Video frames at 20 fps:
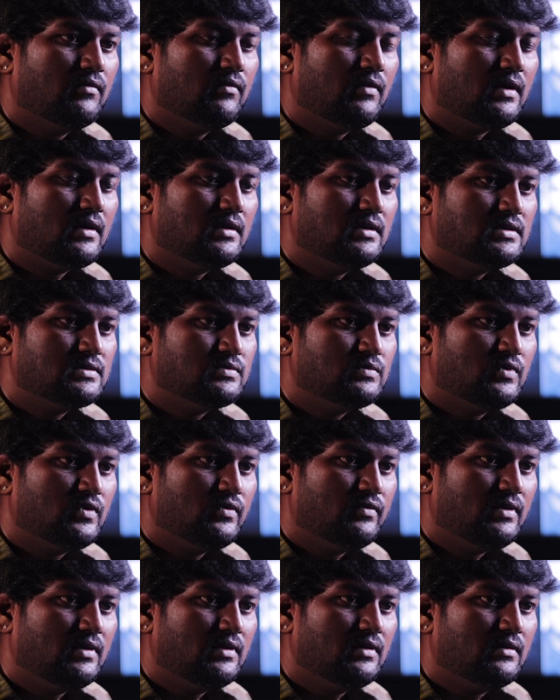for this
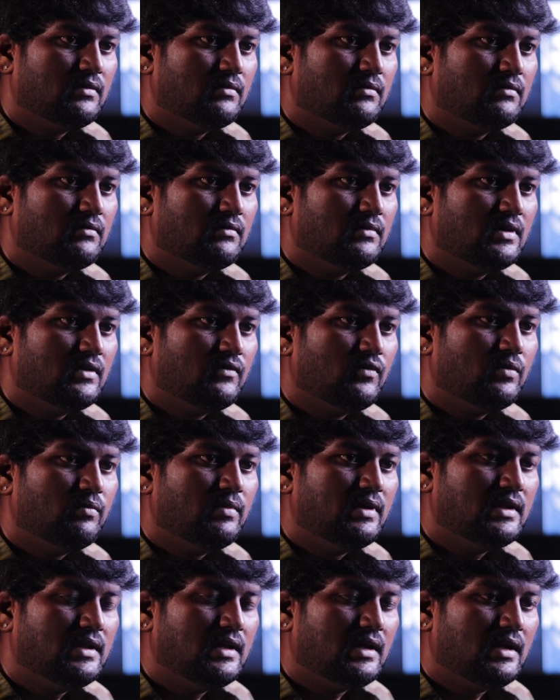movie would
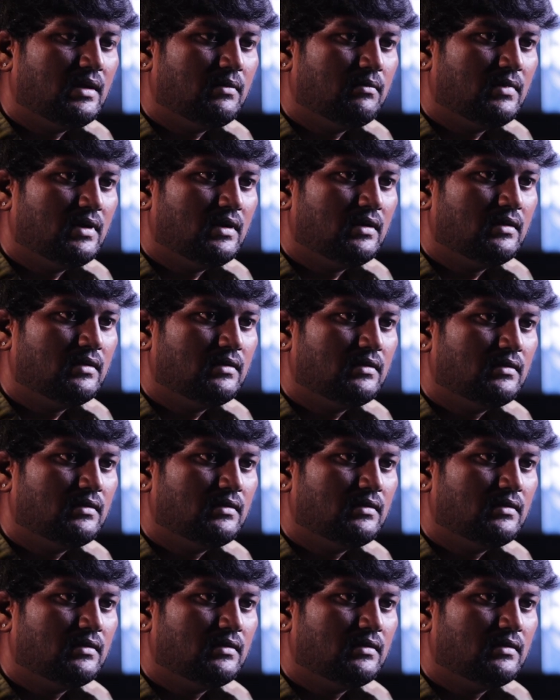be the gimbal.